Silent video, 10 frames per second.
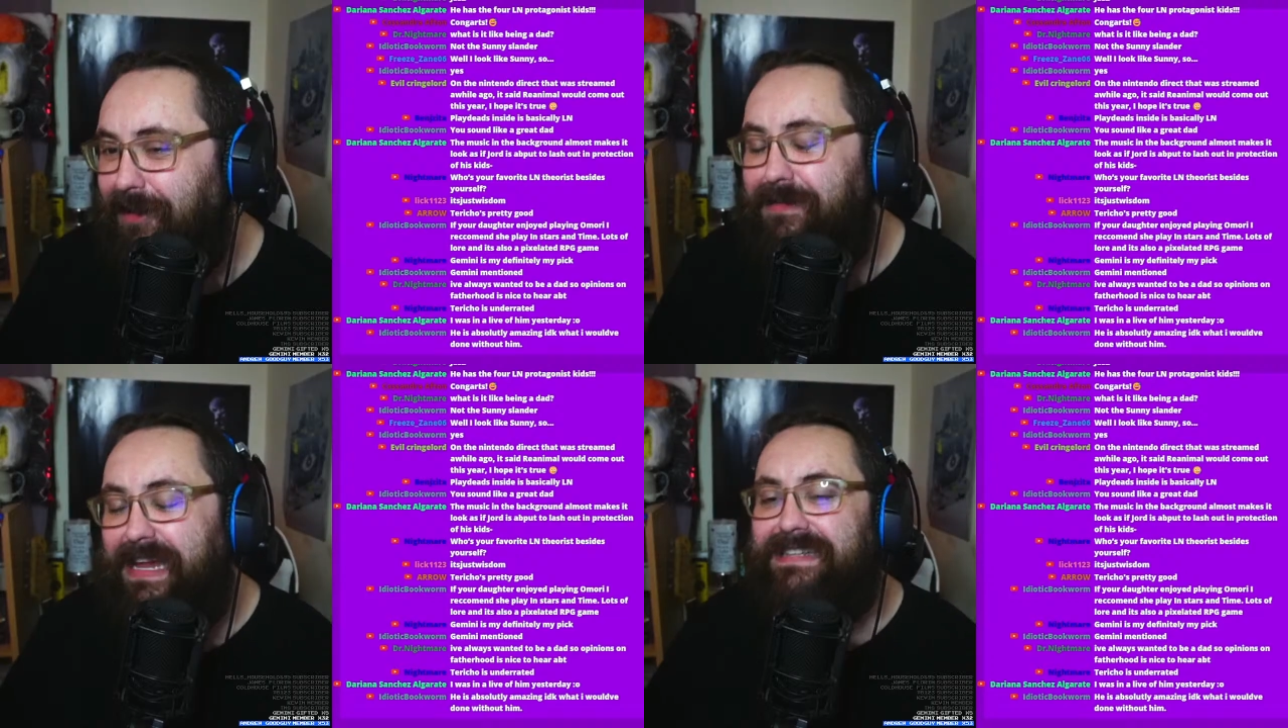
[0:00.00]

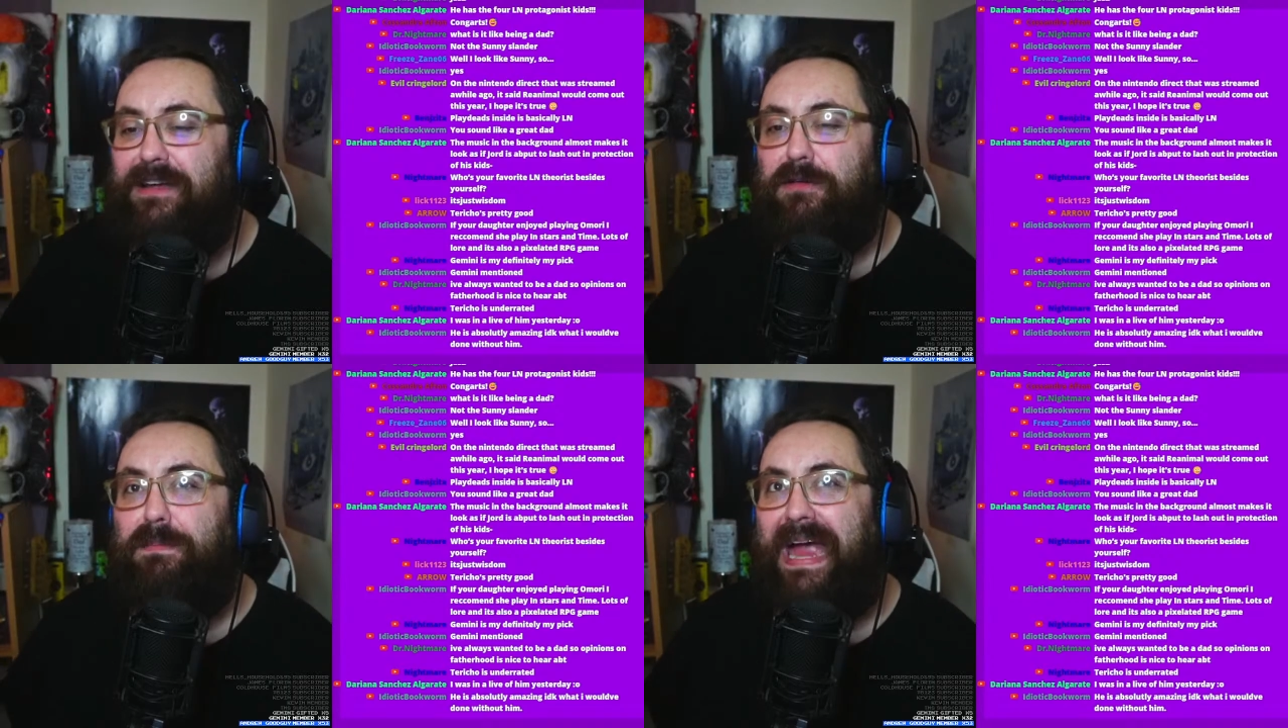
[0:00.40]
Yesterday I
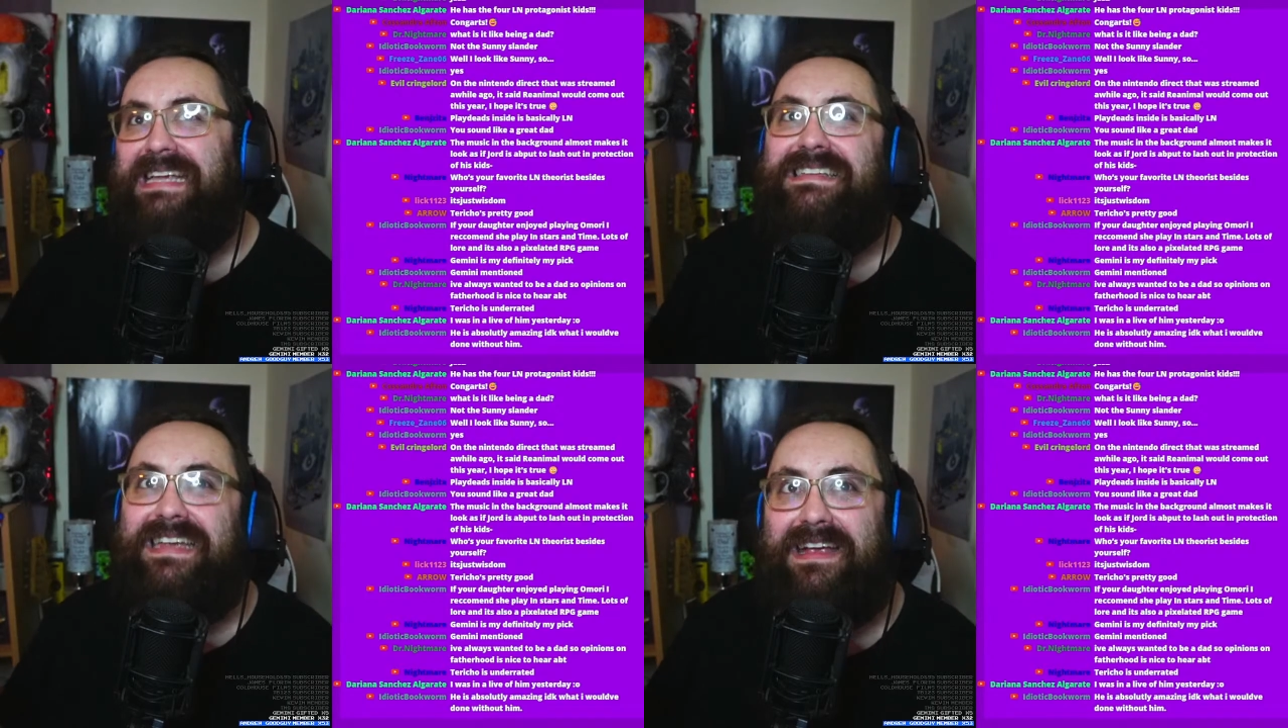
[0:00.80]
was
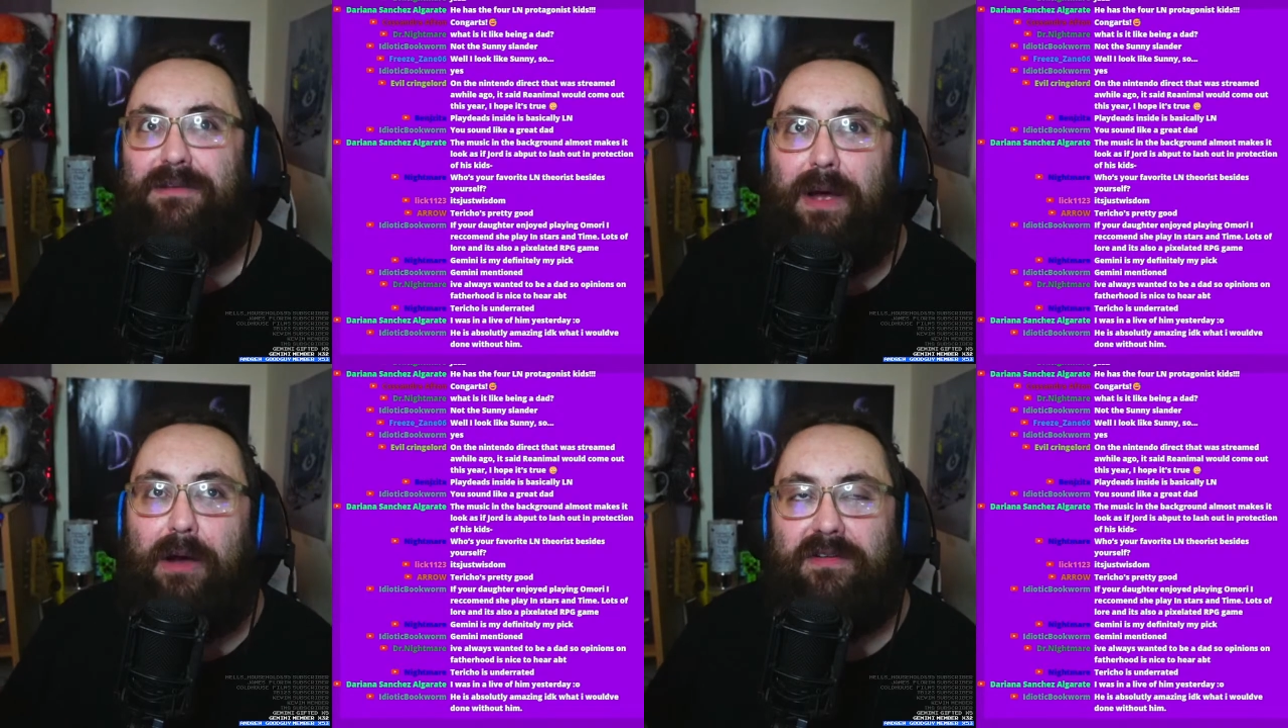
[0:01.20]
painting as
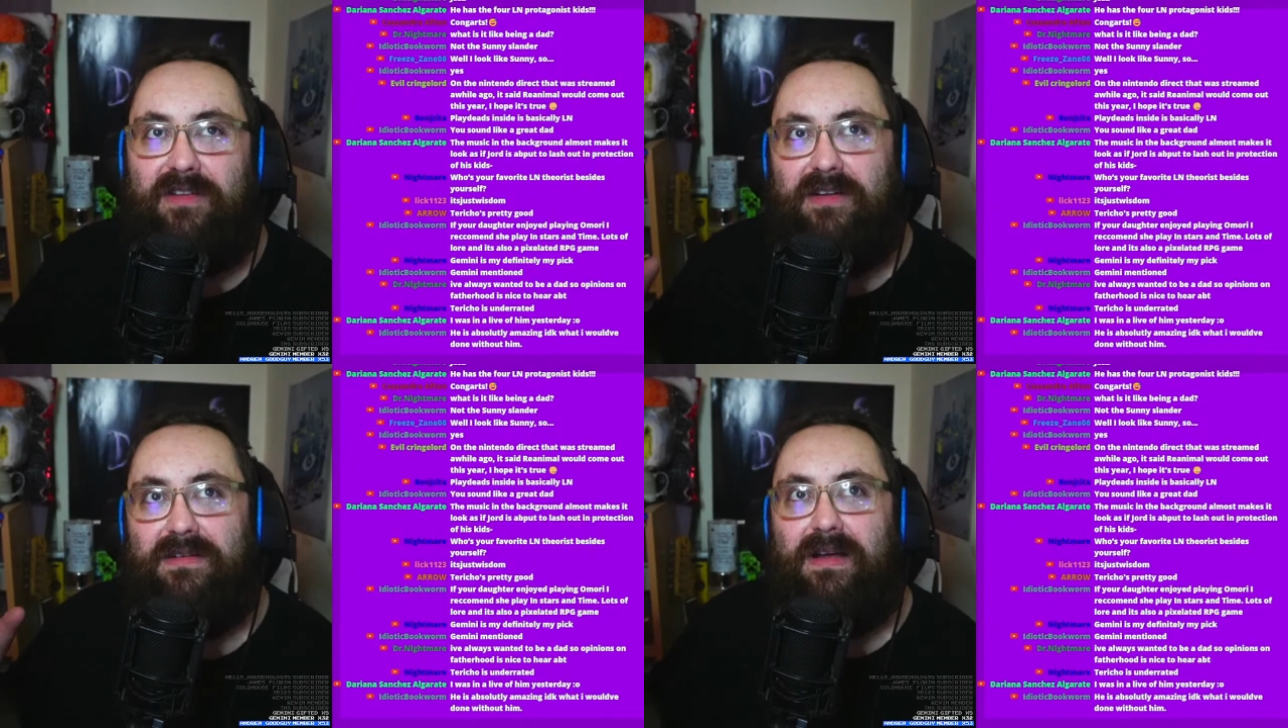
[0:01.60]
well, because
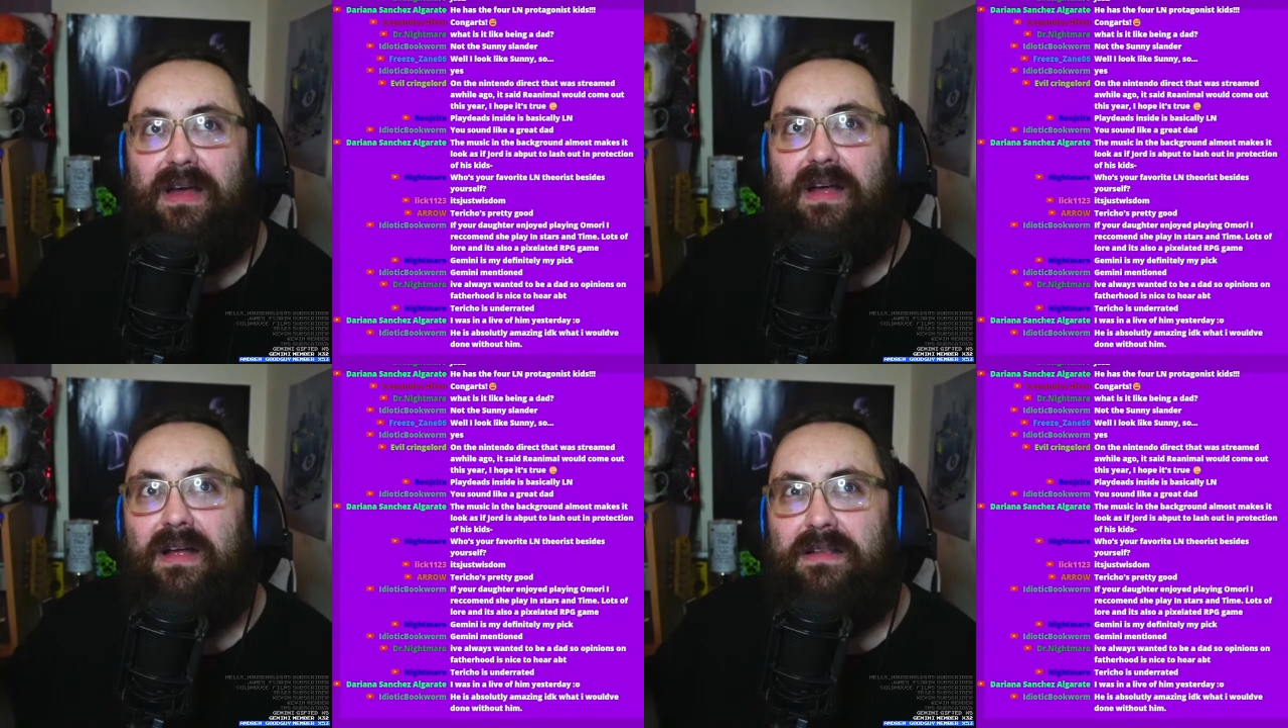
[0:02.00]

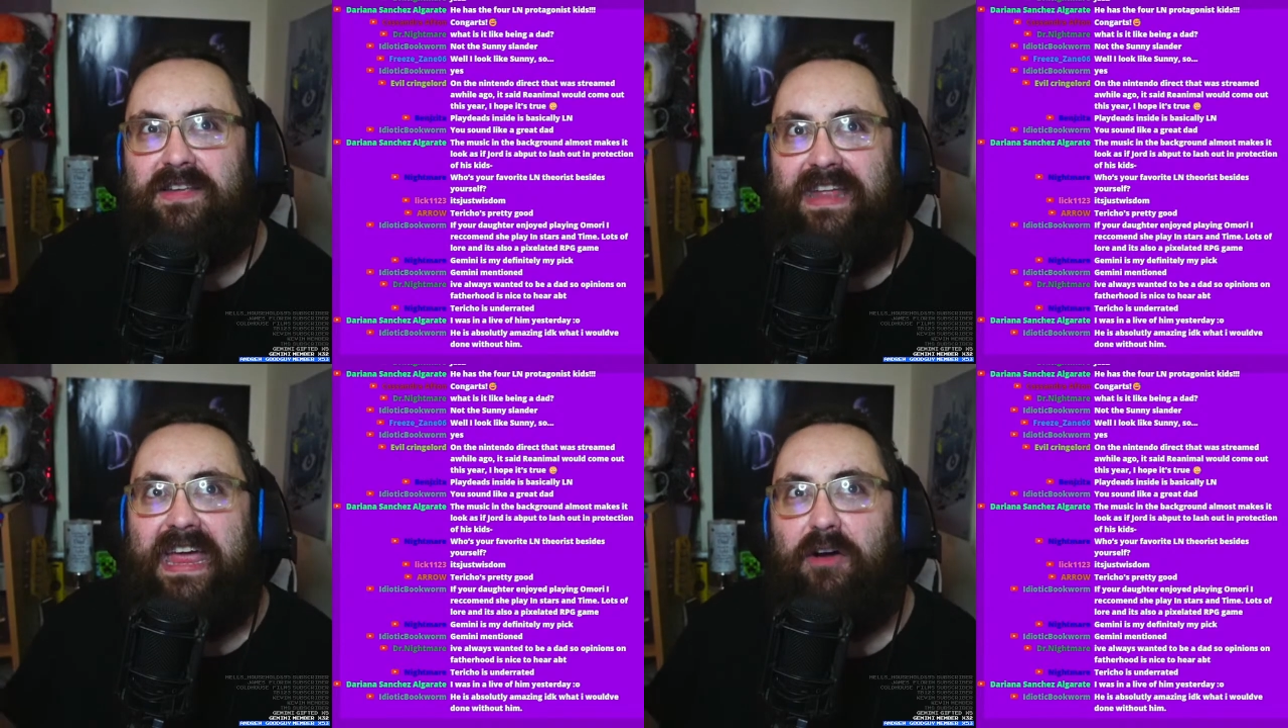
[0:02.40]
today